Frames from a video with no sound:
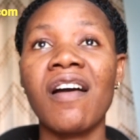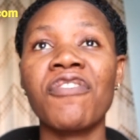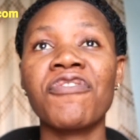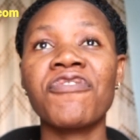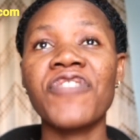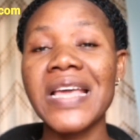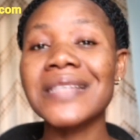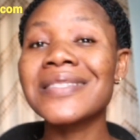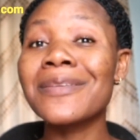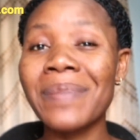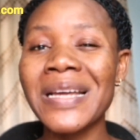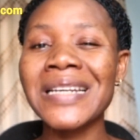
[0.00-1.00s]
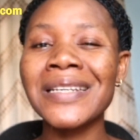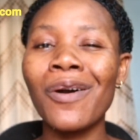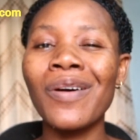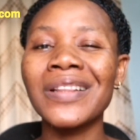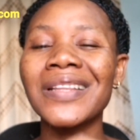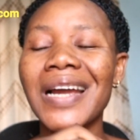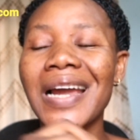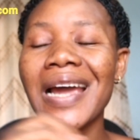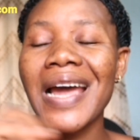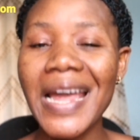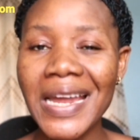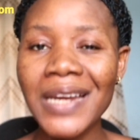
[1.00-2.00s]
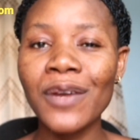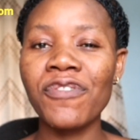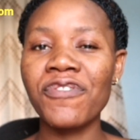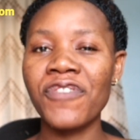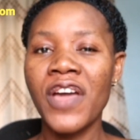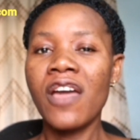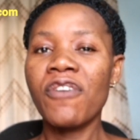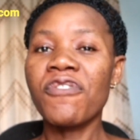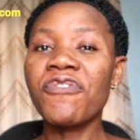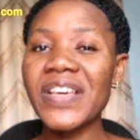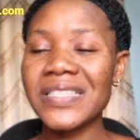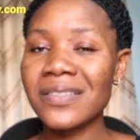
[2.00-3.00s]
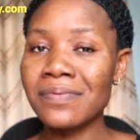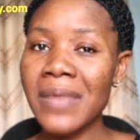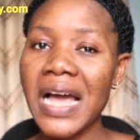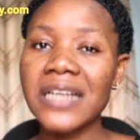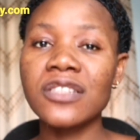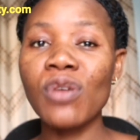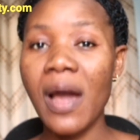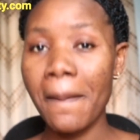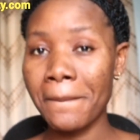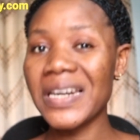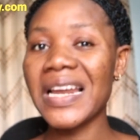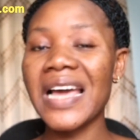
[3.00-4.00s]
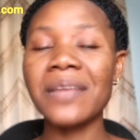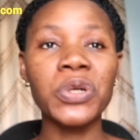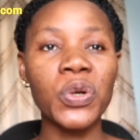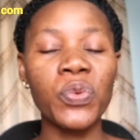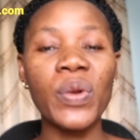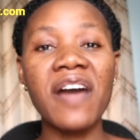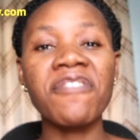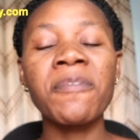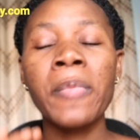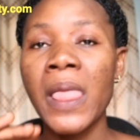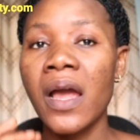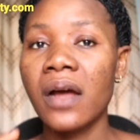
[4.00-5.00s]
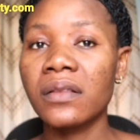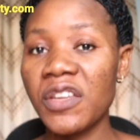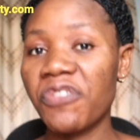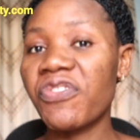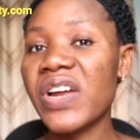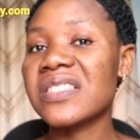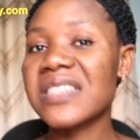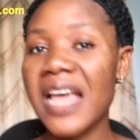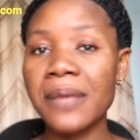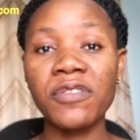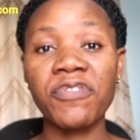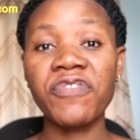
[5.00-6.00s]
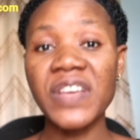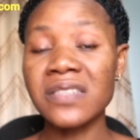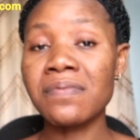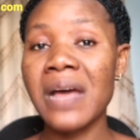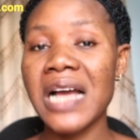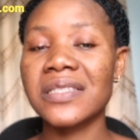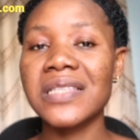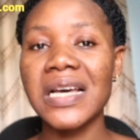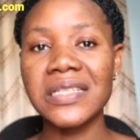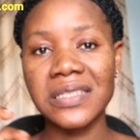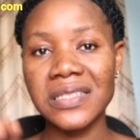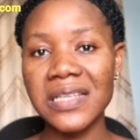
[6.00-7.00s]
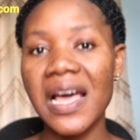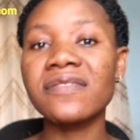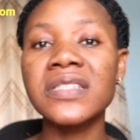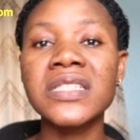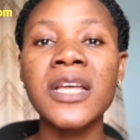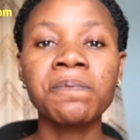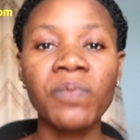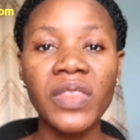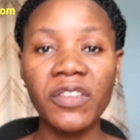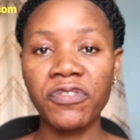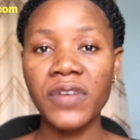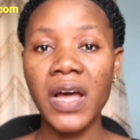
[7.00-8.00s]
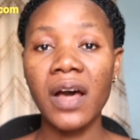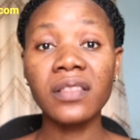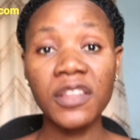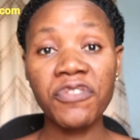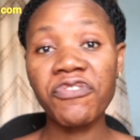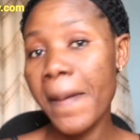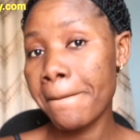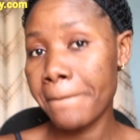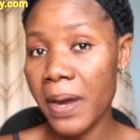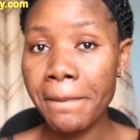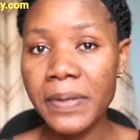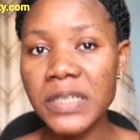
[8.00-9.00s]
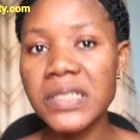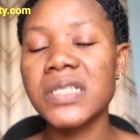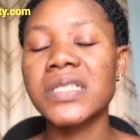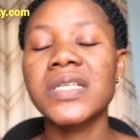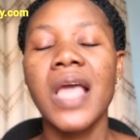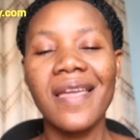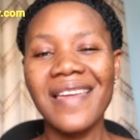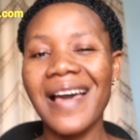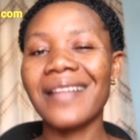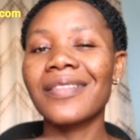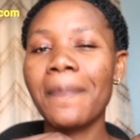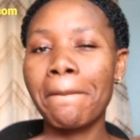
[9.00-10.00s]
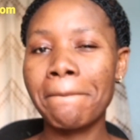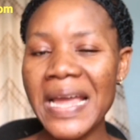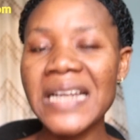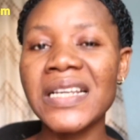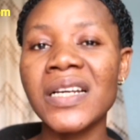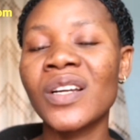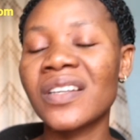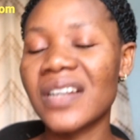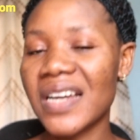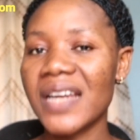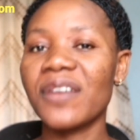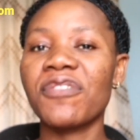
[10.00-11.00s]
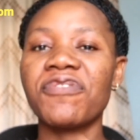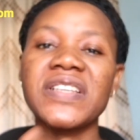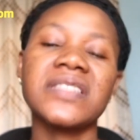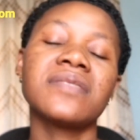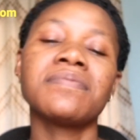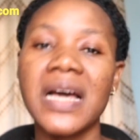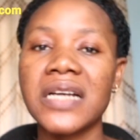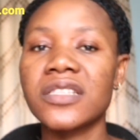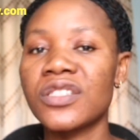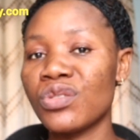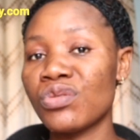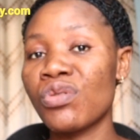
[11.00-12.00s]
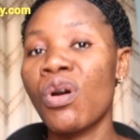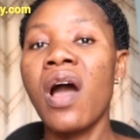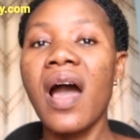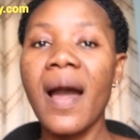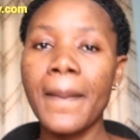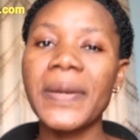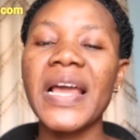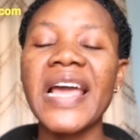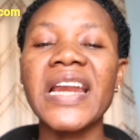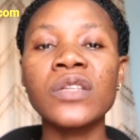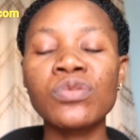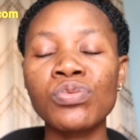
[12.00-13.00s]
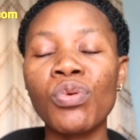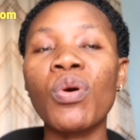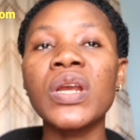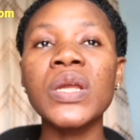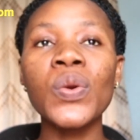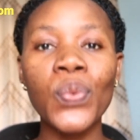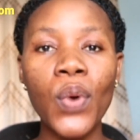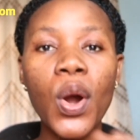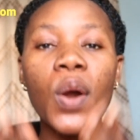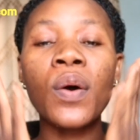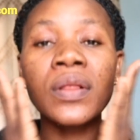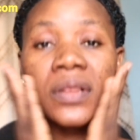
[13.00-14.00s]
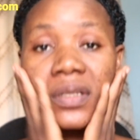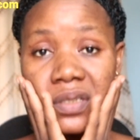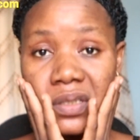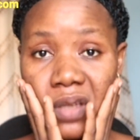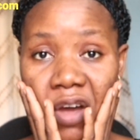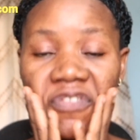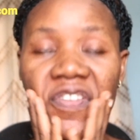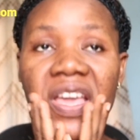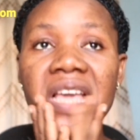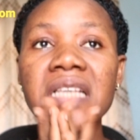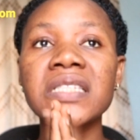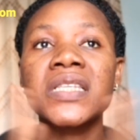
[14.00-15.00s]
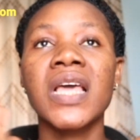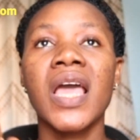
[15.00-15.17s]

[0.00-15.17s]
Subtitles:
face, depending on the kind of face mask you apply, because we have different types of face masks that serves different purposes. Yeah, depending on the kind of face mask you applied, it will only work on the surface.